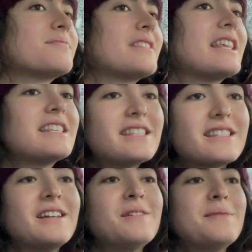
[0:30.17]
This is
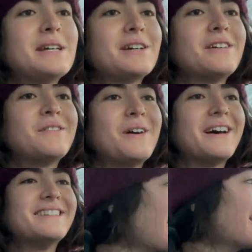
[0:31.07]
gonna be a good one.
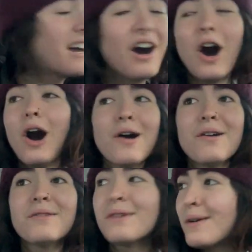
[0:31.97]
I got
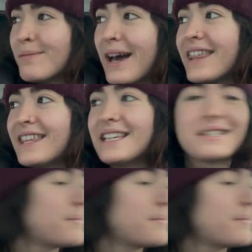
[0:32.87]
all my things